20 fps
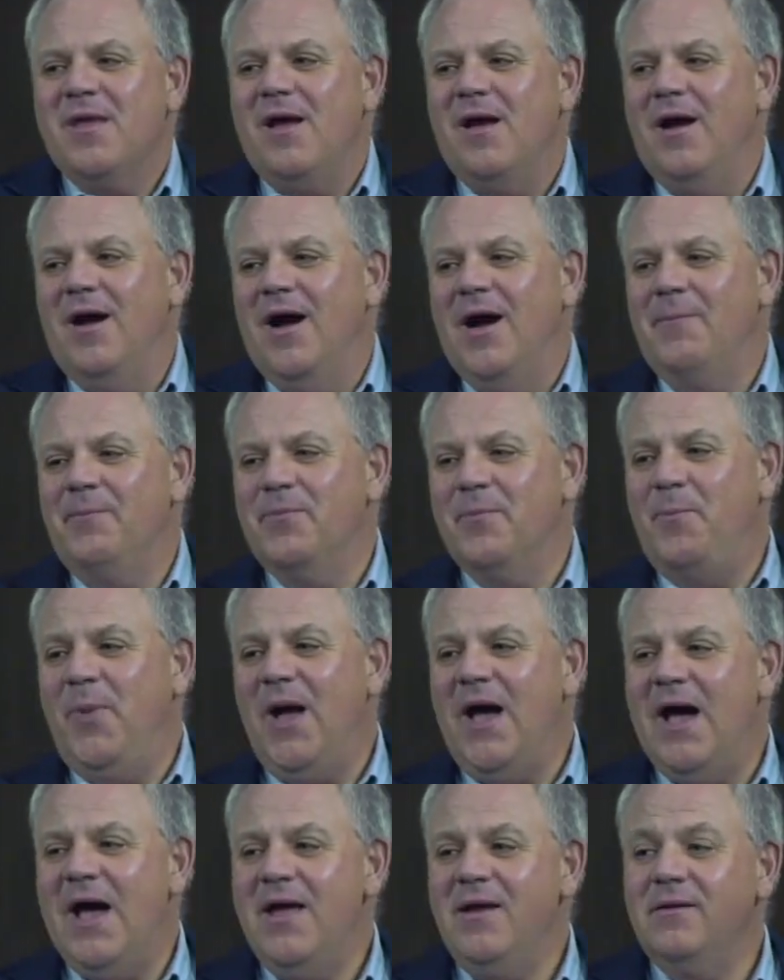
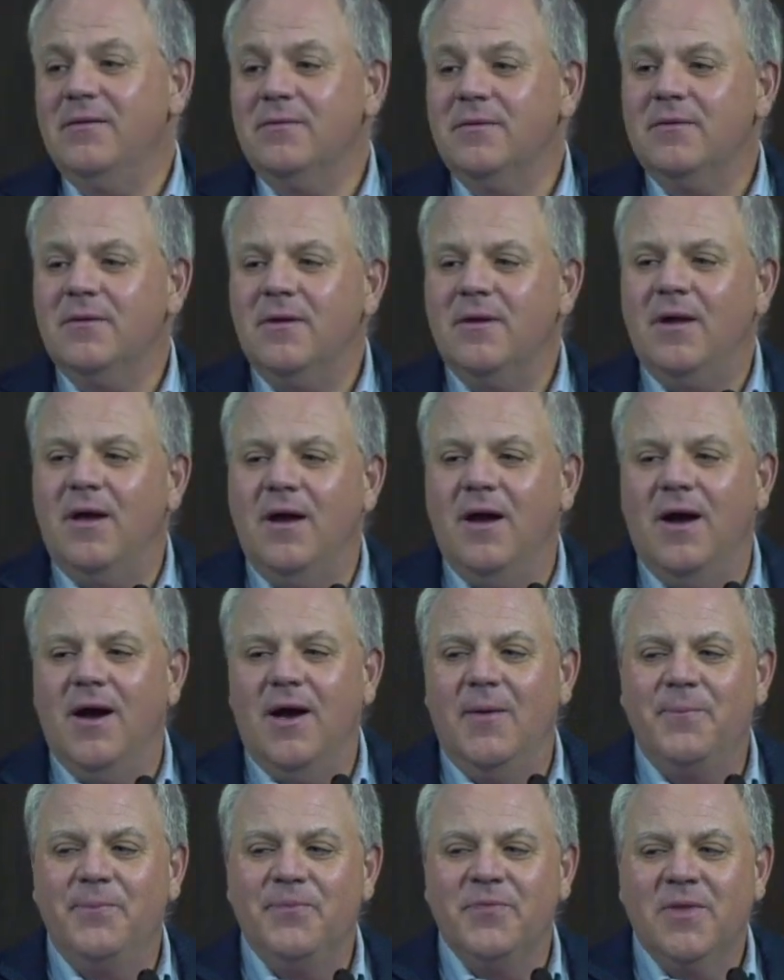But
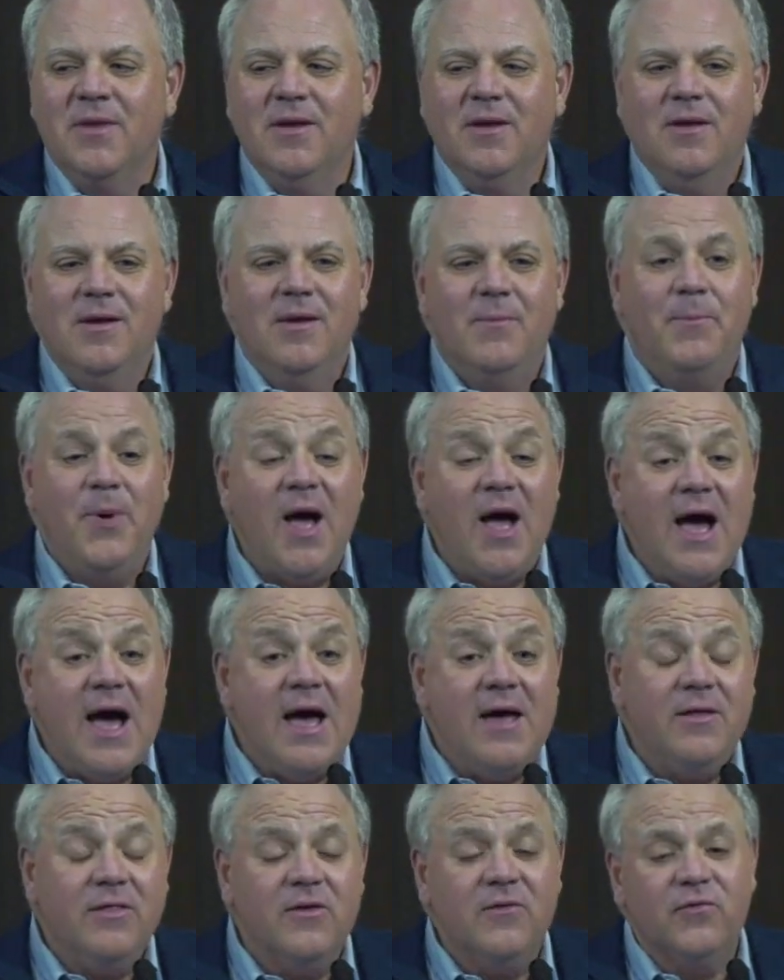
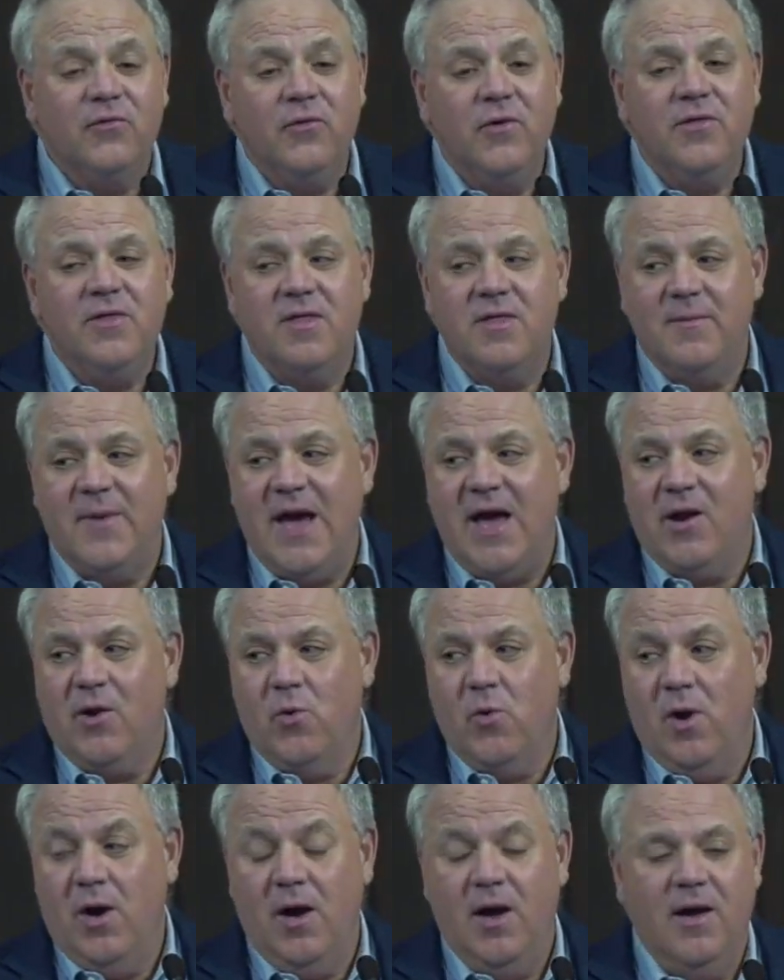the truth of the matter
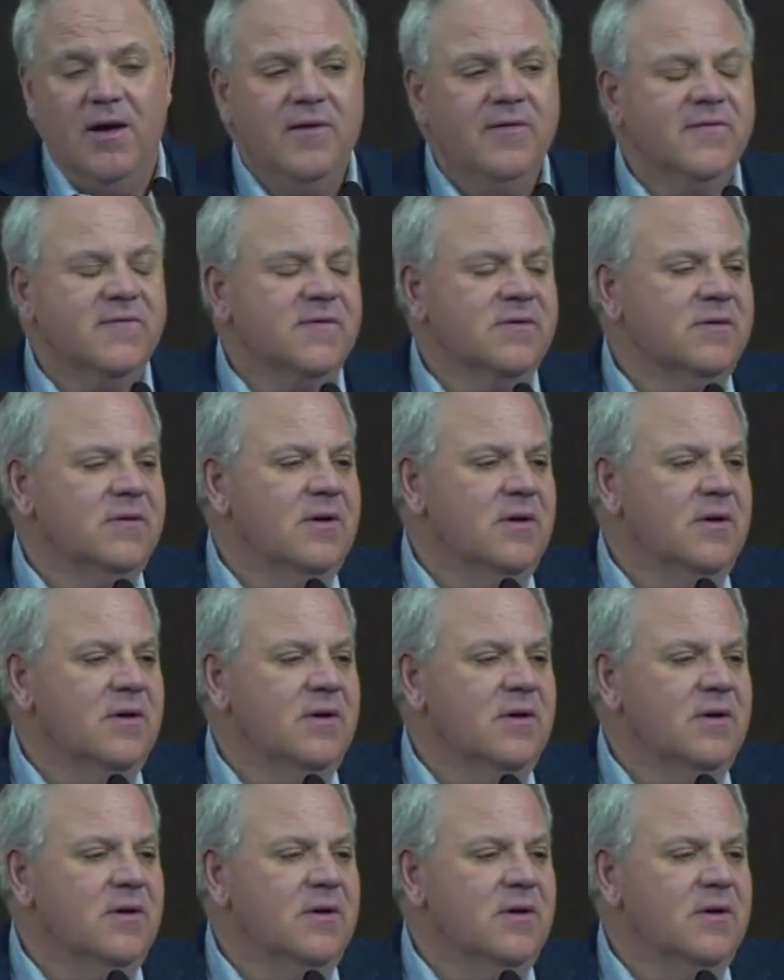was,